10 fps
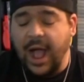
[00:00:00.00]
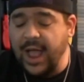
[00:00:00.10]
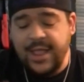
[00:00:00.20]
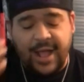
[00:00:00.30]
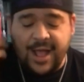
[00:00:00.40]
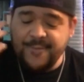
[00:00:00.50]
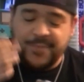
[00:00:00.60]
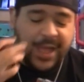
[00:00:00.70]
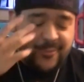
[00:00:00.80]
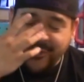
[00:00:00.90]
I I'm
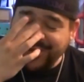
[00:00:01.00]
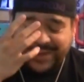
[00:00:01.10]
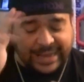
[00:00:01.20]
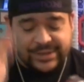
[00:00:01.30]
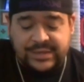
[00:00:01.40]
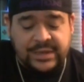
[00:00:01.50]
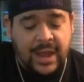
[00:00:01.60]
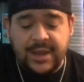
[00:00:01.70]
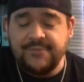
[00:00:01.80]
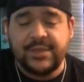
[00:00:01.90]
I want I'm
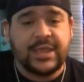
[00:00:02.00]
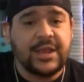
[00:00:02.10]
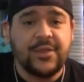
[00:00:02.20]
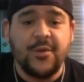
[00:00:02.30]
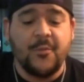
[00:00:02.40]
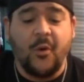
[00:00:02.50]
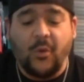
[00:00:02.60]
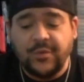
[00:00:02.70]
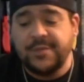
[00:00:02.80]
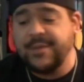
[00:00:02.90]
not even kidding you. I'm
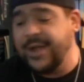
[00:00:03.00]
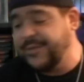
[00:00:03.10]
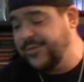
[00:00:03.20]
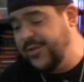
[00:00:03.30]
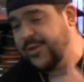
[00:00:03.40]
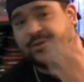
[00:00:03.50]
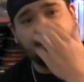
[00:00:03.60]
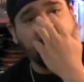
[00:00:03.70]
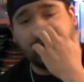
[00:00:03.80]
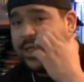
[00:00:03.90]
holding back the
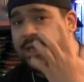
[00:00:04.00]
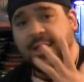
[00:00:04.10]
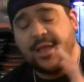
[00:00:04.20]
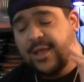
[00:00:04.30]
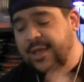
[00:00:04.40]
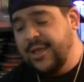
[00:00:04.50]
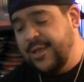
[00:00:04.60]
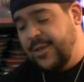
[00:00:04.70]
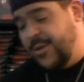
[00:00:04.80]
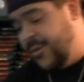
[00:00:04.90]
tears, like,
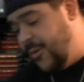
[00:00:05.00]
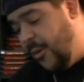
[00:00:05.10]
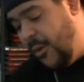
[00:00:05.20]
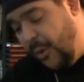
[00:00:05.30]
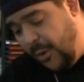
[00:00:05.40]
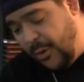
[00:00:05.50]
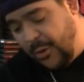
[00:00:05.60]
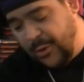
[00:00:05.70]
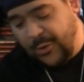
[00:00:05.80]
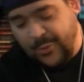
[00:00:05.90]
whew,
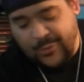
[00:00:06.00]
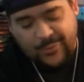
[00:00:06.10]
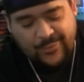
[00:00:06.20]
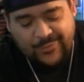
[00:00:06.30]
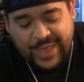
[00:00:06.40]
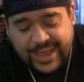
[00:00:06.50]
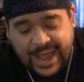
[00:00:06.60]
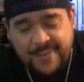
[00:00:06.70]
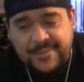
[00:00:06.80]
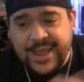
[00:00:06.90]
like
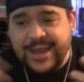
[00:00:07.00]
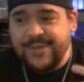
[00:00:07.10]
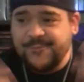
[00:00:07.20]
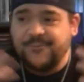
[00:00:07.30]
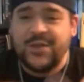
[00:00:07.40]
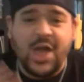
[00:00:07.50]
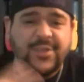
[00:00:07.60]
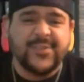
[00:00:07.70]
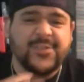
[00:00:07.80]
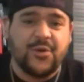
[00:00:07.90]
I'm getting
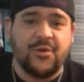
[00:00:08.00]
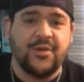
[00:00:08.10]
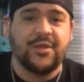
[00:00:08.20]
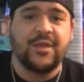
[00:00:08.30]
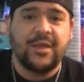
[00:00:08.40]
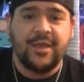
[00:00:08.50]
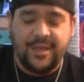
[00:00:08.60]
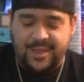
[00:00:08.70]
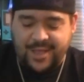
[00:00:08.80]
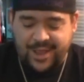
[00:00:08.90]
flustered.
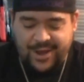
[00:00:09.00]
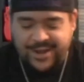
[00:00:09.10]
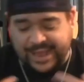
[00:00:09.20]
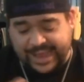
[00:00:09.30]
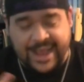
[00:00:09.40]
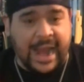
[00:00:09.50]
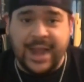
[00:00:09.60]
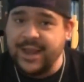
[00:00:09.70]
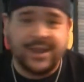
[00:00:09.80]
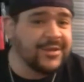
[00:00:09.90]
I, I like, and
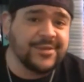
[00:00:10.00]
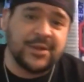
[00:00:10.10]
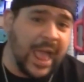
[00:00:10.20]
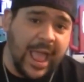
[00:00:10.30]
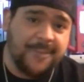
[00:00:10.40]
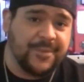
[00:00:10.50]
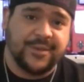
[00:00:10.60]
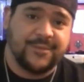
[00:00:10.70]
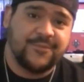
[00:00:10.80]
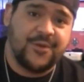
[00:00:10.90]
I that doesn't happen
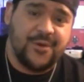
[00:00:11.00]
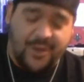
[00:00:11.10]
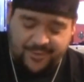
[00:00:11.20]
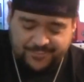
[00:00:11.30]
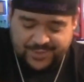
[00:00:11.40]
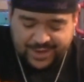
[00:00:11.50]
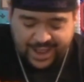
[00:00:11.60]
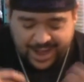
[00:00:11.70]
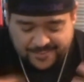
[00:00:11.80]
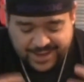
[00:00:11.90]
very often,
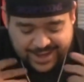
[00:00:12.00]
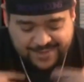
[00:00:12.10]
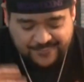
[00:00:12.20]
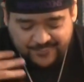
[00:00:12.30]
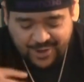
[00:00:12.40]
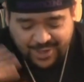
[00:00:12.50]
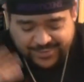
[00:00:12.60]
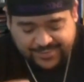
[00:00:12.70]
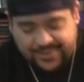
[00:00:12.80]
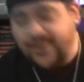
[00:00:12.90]
and I'm getting
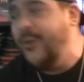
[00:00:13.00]
flustered.